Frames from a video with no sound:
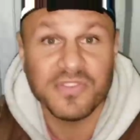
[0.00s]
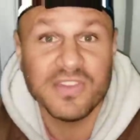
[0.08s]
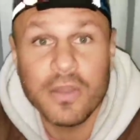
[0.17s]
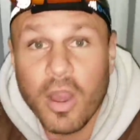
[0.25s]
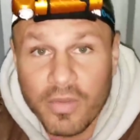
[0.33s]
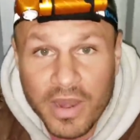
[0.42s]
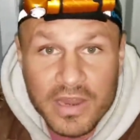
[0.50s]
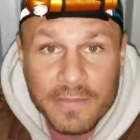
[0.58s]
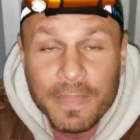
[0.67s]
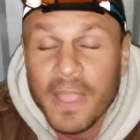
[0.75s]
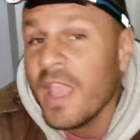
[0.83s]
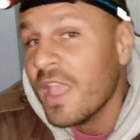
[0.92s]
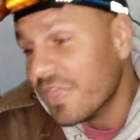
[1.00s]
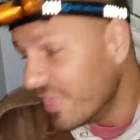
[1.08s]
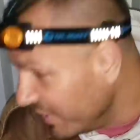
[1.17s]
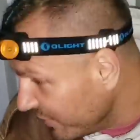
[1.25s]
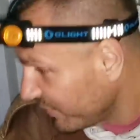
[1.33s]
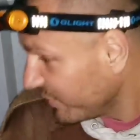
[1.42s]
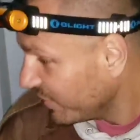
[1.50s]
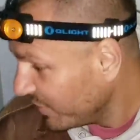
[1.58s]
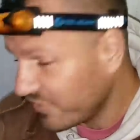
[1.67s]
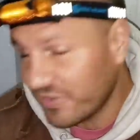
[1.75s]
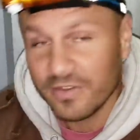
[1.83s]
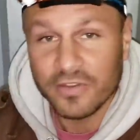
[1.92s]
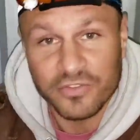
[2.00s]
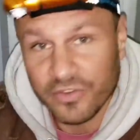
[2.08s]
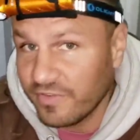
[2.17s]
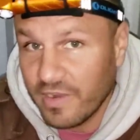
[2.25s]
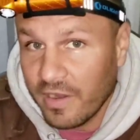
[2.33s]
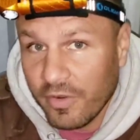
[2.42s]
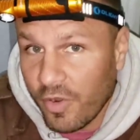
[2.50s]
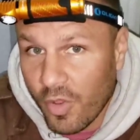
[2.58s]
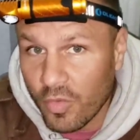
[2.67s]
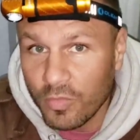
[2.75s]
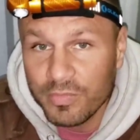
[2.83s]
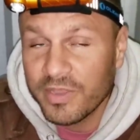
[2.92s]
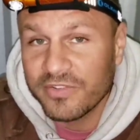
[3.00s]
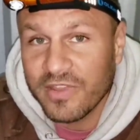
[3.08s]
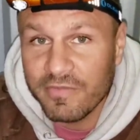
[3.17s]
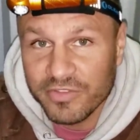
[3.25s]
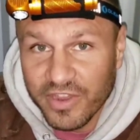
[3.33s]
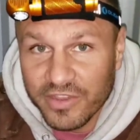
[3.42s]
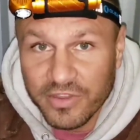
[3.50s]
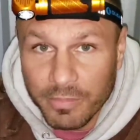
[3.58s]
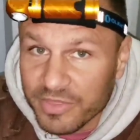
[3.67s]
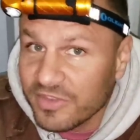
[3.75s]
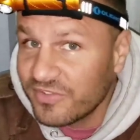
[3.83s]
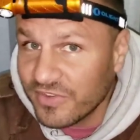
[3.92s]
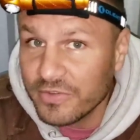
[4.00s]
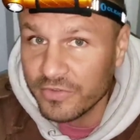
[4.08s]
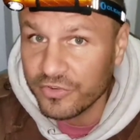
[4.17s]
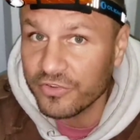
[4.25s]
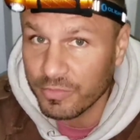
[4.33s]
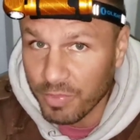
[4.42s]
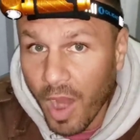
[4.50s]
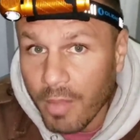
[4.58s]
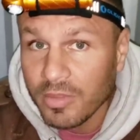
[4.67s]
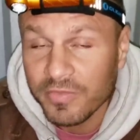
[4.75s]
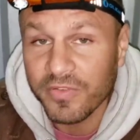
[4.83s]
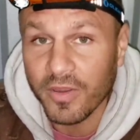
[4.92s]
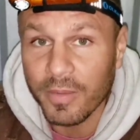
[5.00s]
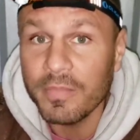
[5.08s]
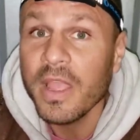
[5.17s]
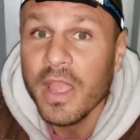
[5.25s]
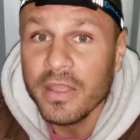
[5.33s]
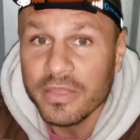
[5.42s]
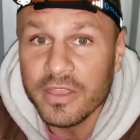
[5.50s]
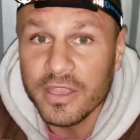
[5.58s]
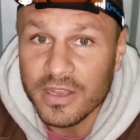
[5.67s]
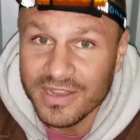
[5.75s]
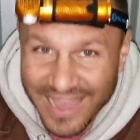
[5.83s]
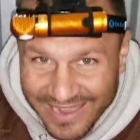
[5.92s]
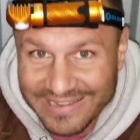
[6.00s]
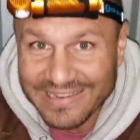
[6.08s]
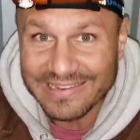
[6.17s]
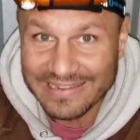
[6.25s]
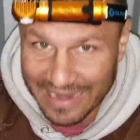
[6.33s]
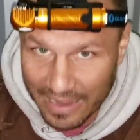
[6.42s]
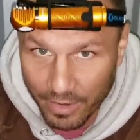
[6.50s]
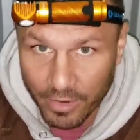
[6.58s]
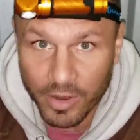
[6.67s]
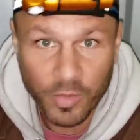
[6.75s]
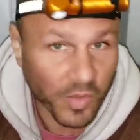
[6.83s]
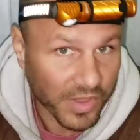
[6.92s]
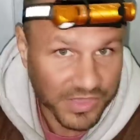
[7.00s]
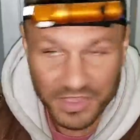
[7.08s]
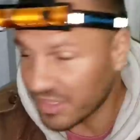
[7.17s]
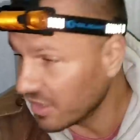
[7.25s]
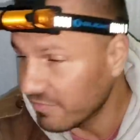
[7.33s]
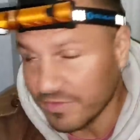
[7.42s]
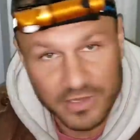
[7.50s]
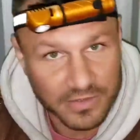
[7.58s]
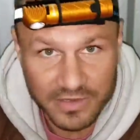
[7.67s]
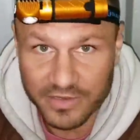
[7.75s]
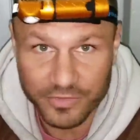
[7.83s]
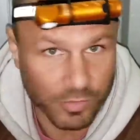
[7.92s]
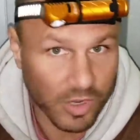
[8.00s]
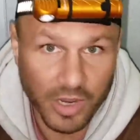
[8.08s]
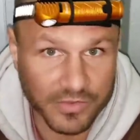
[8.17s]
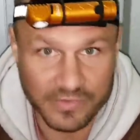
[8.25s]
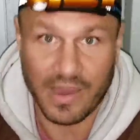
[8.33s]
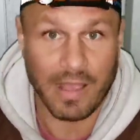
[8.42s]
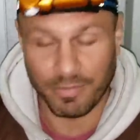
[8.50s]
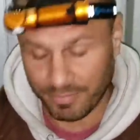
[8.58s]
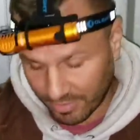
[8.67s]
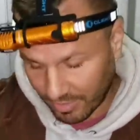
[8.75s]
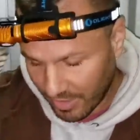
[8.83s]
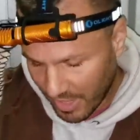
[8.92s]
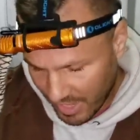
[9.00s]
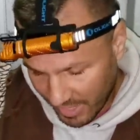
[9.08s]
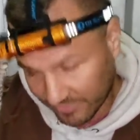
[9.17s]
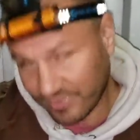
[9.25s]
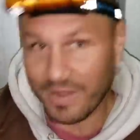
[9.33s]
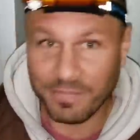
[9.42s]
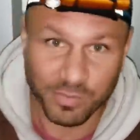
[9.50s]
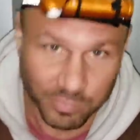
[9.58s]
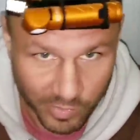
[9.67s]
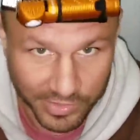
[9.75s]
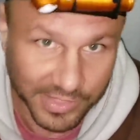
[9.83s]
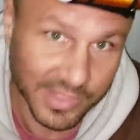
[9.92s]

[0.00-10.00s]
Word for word: what I've seen already, this these signatures, and I don't know because I haven't checked yet, but these signatures are probably from the ninety era when the Cleveland Indians were unstoppable. Except